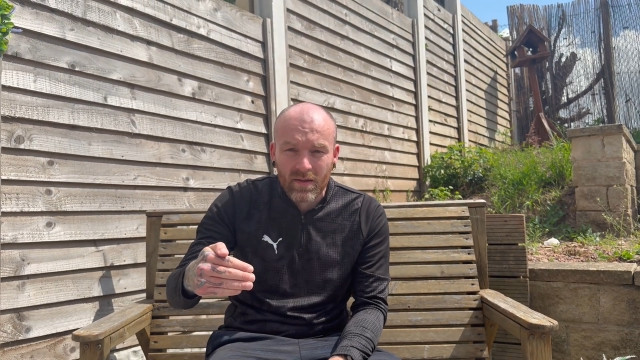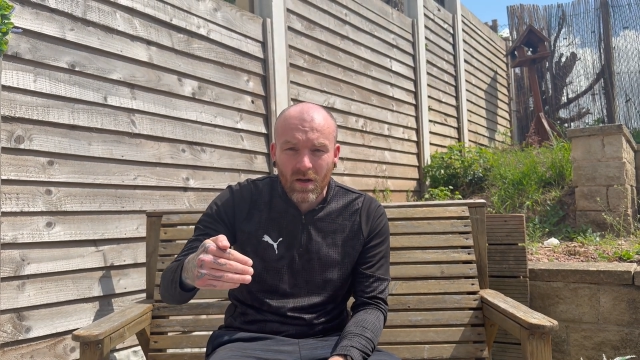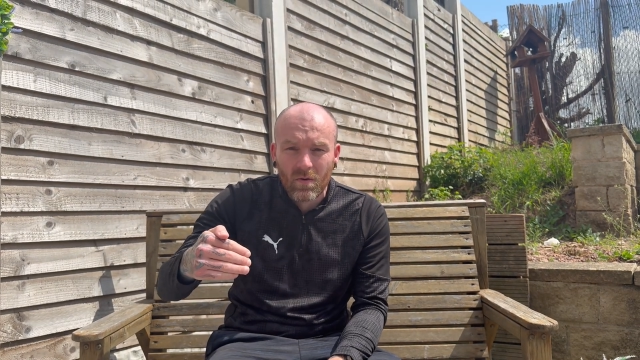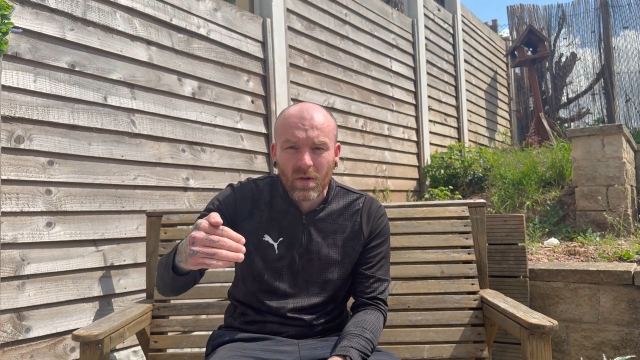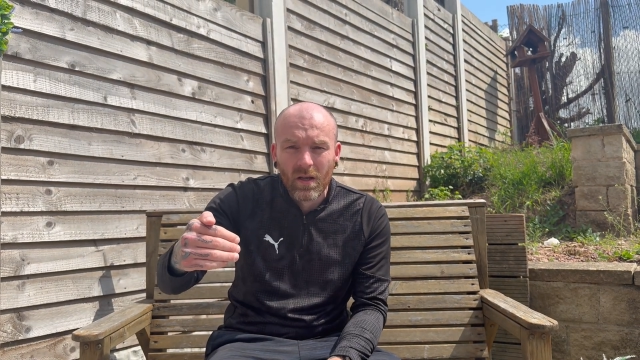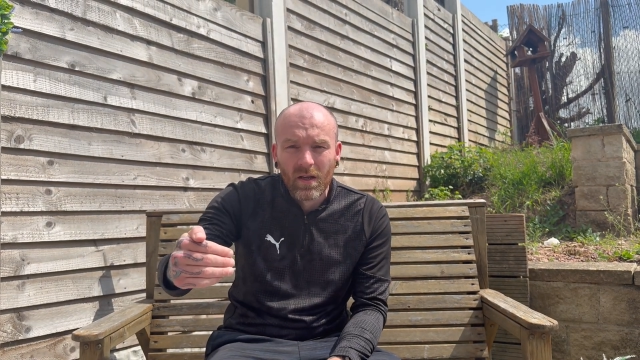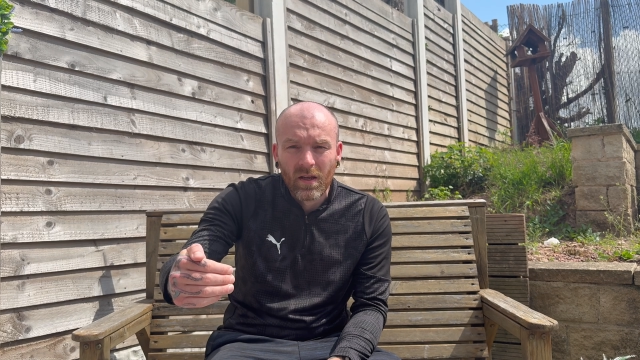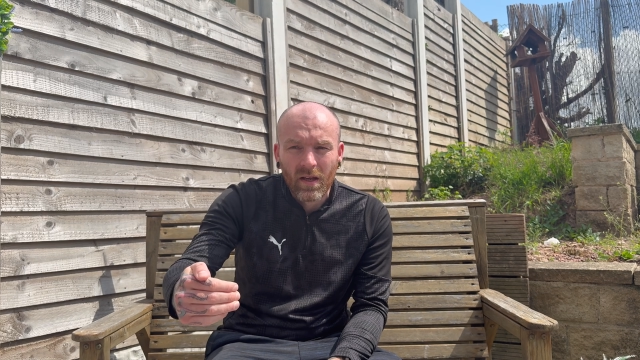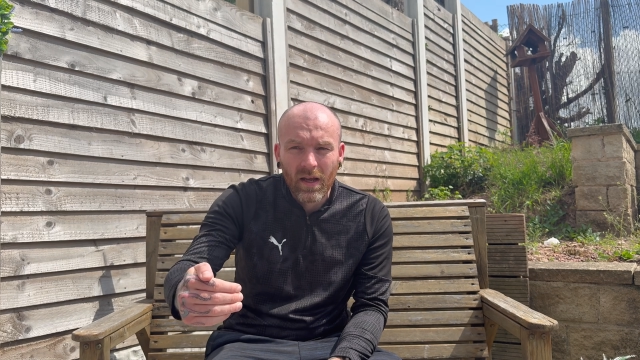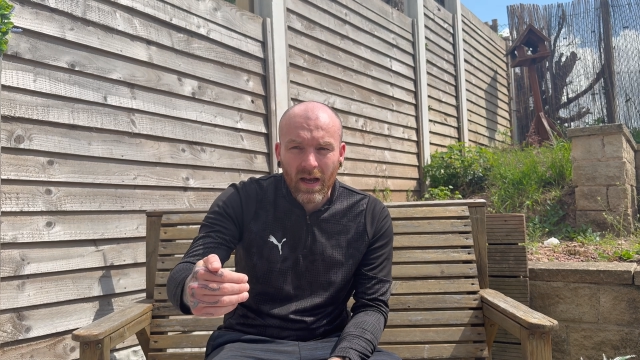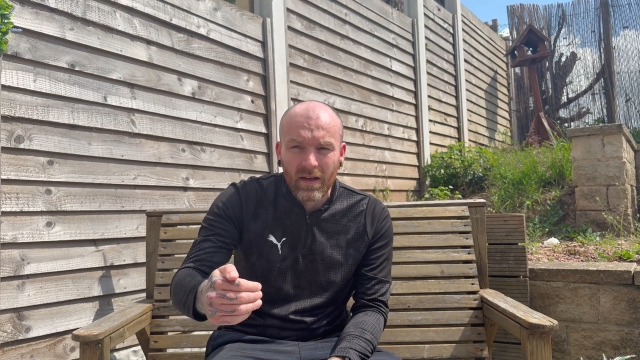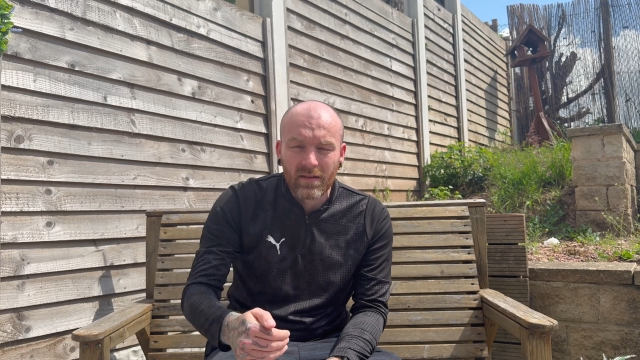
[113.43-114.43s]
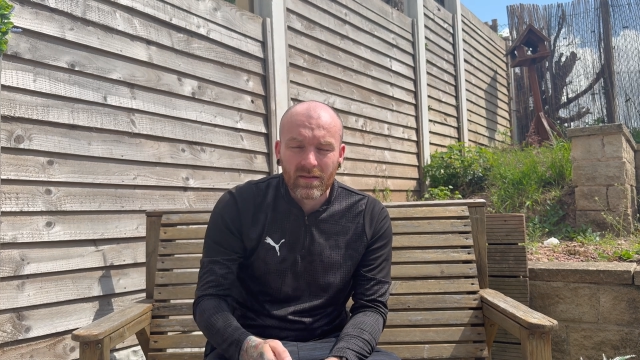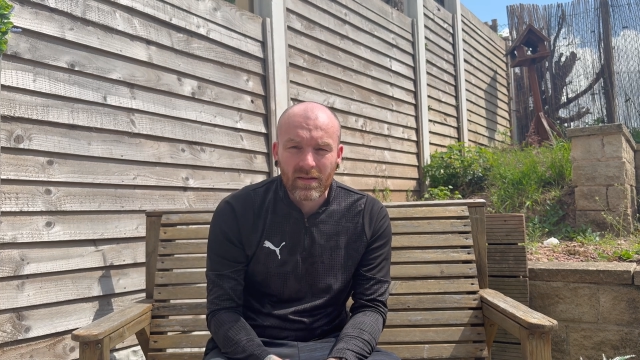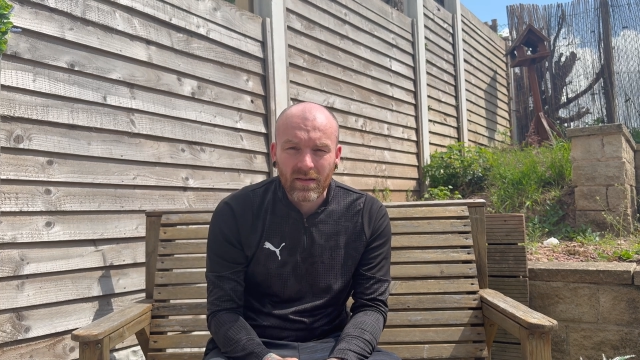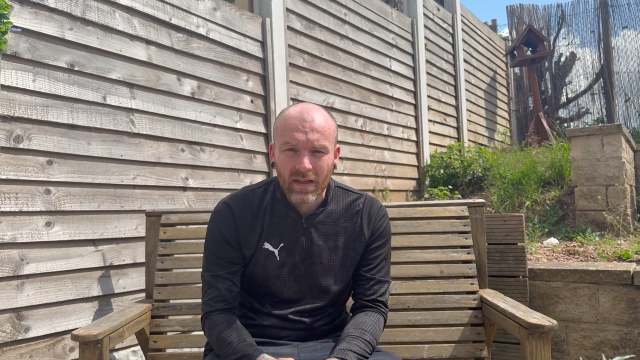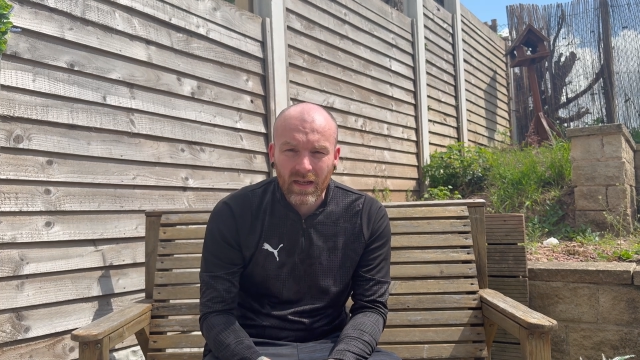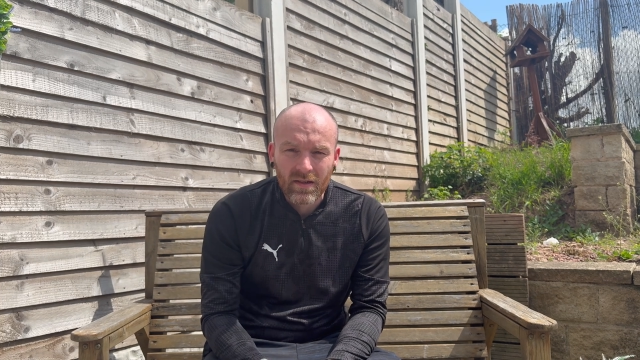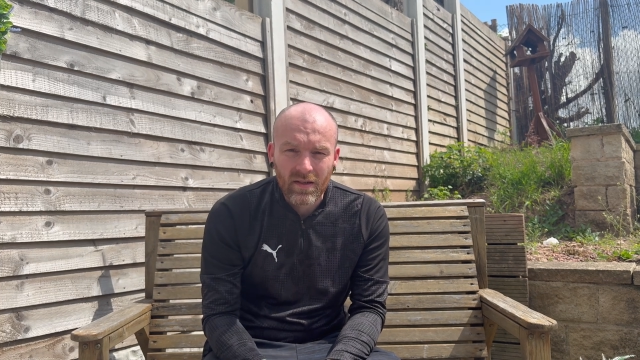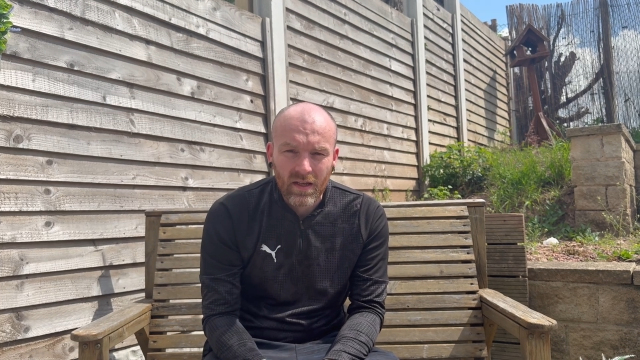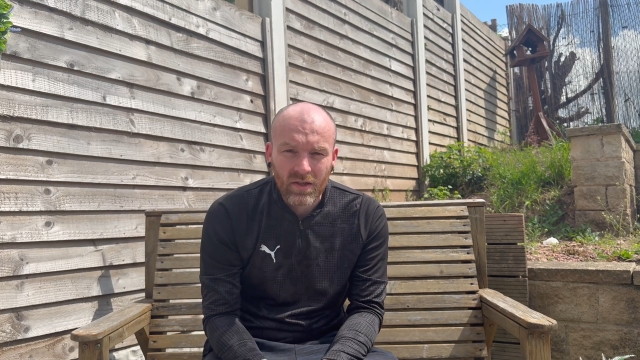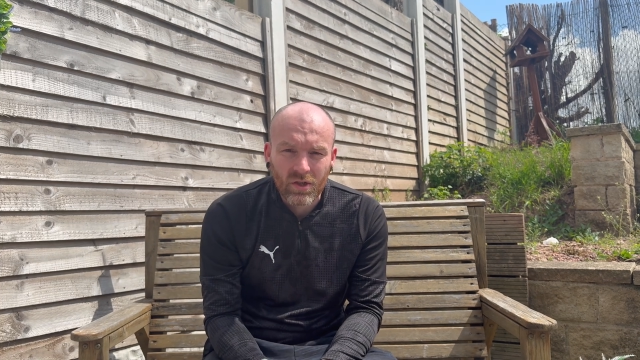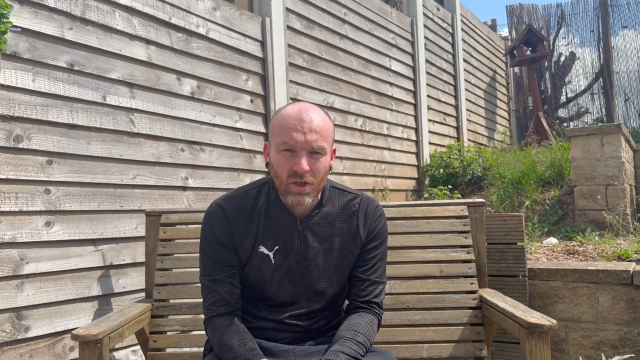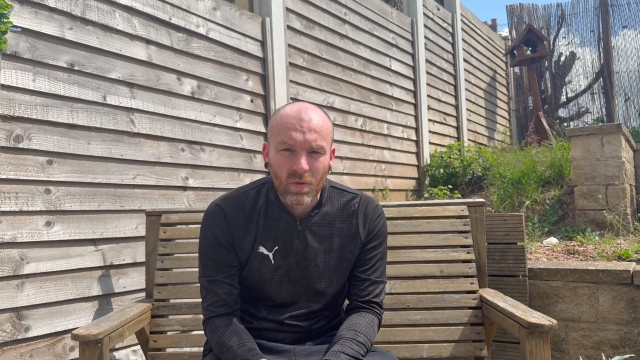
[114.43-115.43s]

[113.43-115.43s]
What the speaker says: toe and the end of that shoe.